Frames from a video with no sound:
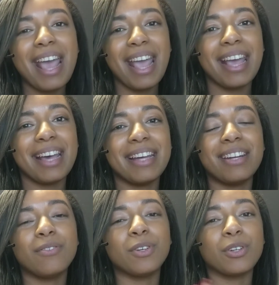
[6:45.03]

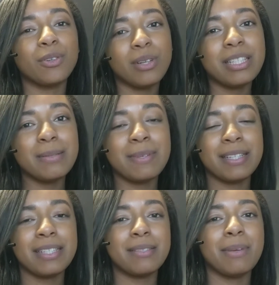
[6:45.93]
And for
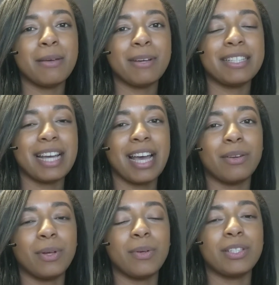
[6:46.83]
Christmas, me and my
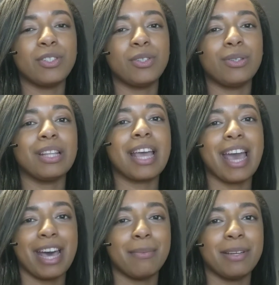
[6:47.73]
dad, we went to the
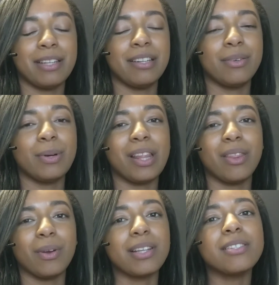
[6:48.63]
cabin
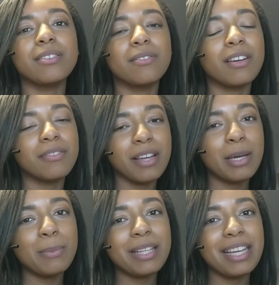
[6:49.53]
with the rest of our
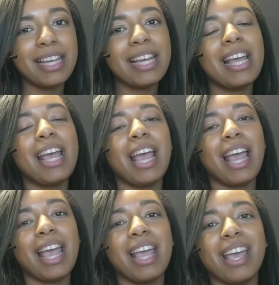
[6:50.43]
family.
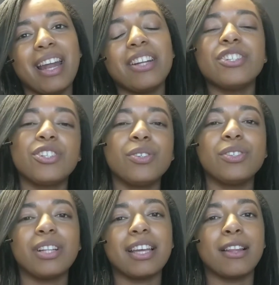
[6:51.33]
And I just
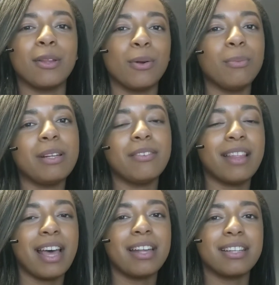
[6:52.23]
showed you like a little bit
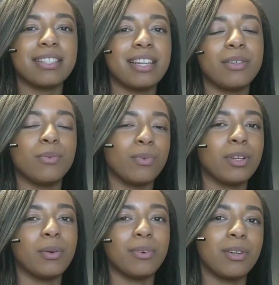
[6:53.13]
of that because I didn't
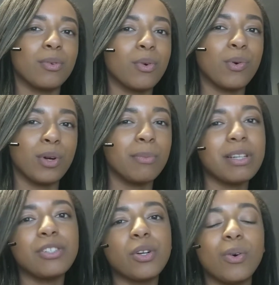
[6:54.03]
really want to record
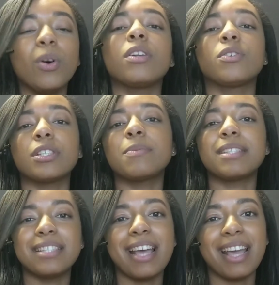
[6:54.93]
much on
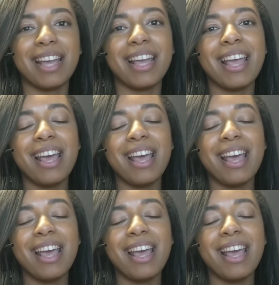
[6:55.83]
Christmas Day